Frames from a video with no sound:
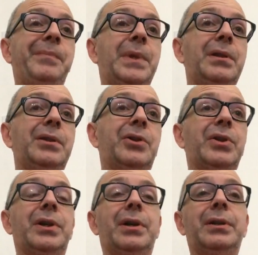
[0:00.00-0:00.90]

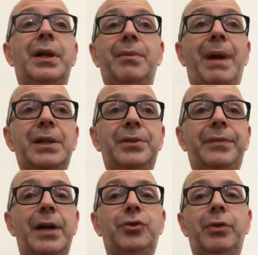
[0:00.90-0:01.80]
another
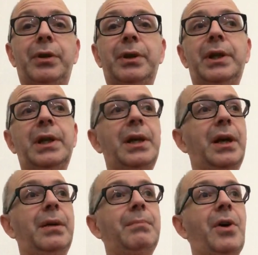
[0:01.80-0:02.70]
manufacturer.
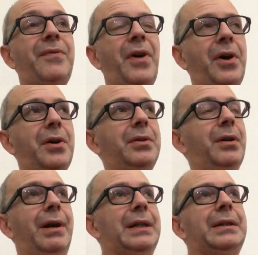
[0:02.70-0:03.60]
I've heard
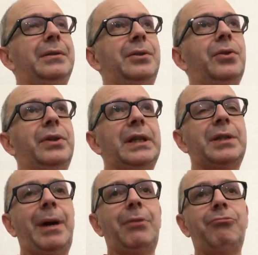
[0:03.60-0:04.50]
like good
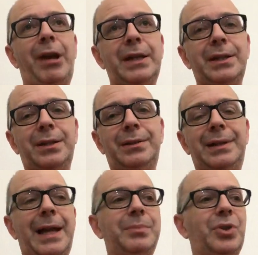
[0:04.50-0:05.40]
things about Razer
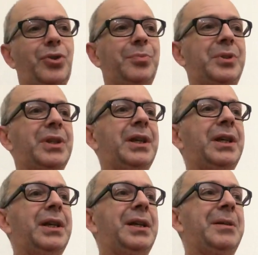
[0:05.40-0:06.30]
laptops,
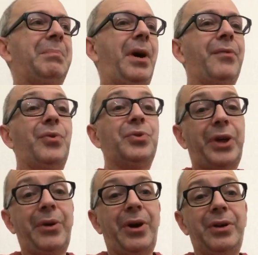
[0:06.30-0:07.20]
but I've
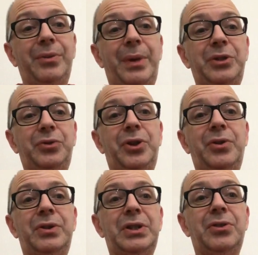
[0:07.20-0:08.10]
also heard that when you're
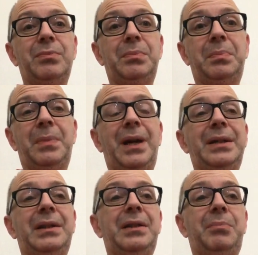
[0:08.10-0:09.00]
using them
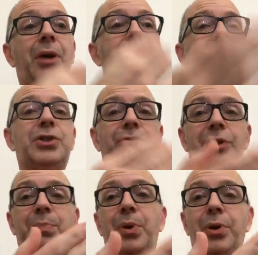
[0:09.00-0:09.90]
and the processor
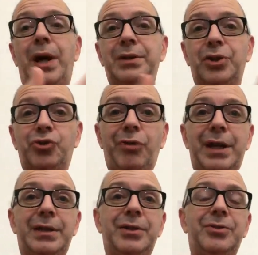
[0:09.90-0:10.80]
is put under
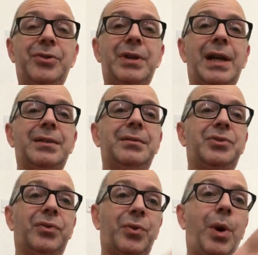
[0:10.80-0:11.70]
strain, you do get
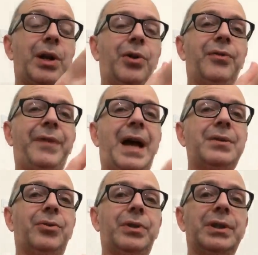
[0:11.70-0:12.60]
sort of quite a lot of
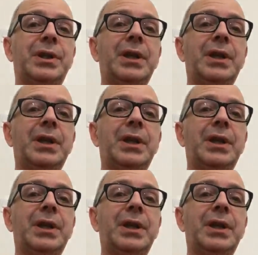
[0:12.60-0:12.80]
fan noise,